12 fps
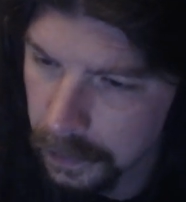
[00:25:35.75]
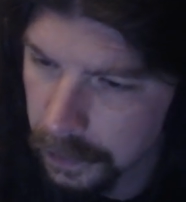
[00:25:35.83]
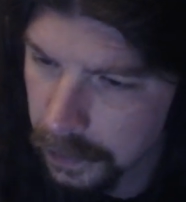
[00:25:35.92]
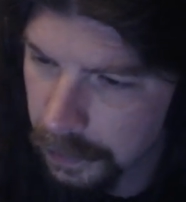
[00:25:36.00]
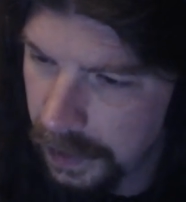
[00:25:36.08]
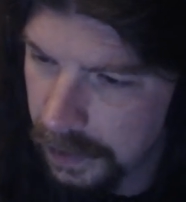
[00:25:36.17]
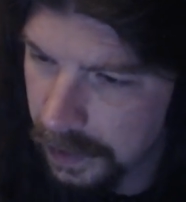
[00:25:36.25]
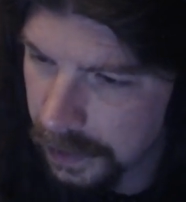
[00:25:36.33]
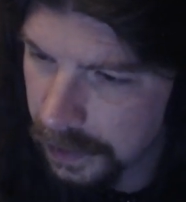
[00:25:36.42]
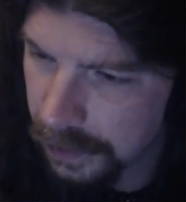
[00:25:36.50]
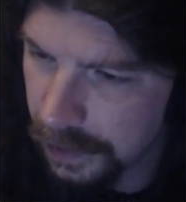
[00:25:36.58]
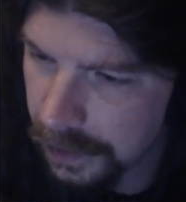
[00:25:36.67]

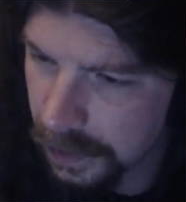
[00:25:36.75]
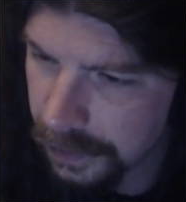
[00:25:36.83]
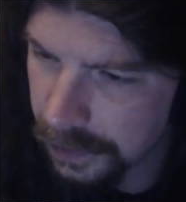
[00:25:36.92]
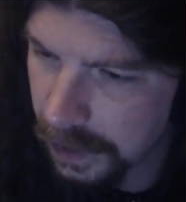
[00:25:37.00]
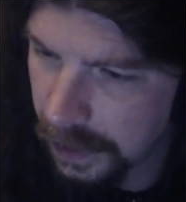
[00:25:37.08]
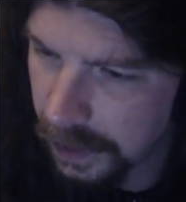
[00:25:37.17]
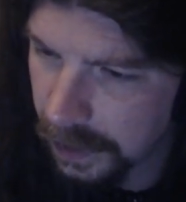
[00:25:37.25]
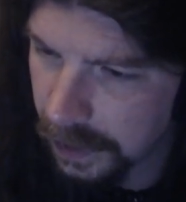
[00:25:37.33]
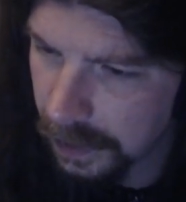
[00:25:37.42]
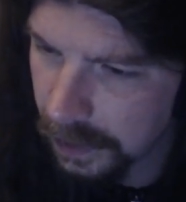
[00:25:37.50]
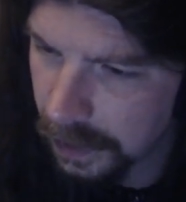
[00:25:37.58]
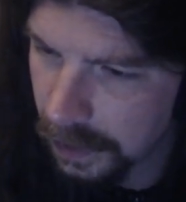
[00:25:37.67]

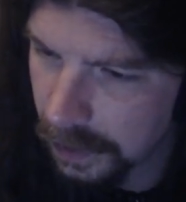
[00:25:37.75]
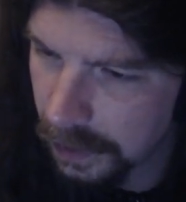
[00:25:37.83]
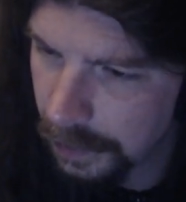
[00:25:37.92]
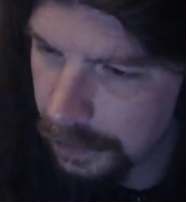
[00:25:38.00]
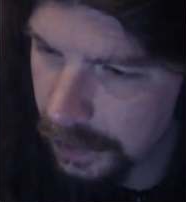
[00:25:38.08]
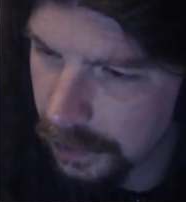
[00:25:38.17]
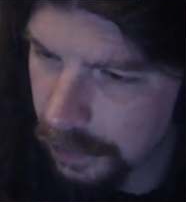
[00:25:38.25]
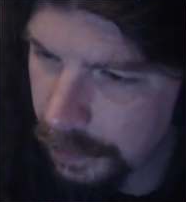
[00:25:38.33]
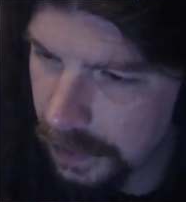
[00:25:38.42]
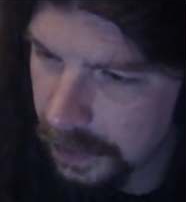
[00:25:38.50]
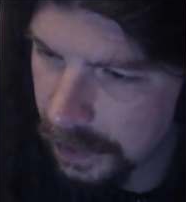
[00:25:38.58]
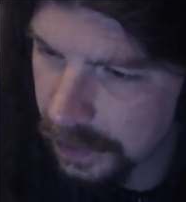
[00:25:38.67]
Speedtestresult.net. I mean
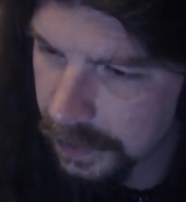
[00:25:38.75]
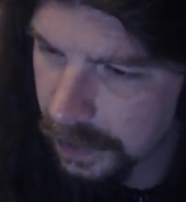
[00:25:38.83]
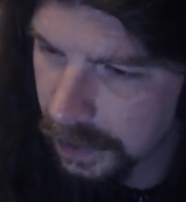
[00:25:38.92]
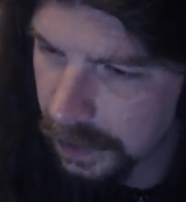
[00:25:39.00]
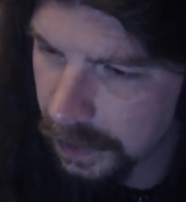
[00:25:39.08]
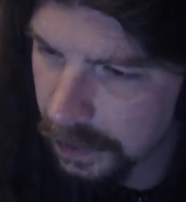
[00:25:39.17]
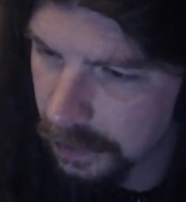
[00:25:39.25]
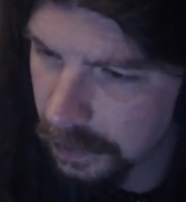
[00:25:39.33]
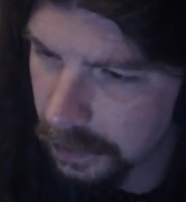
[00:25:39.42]
speedtest.net.